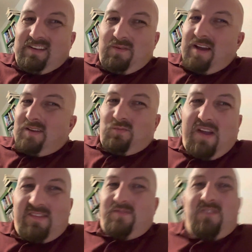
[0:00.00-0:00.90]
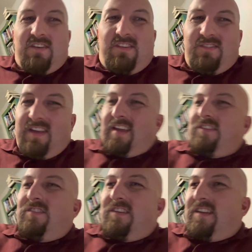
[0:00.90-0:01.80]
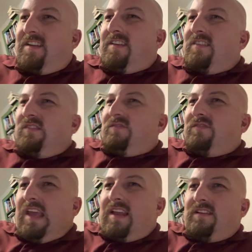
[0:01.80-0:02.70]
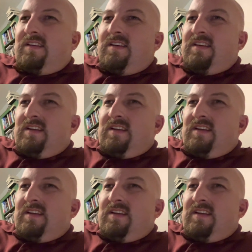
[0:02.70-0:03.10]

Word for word: Waited way too long to do that. He should have done it 10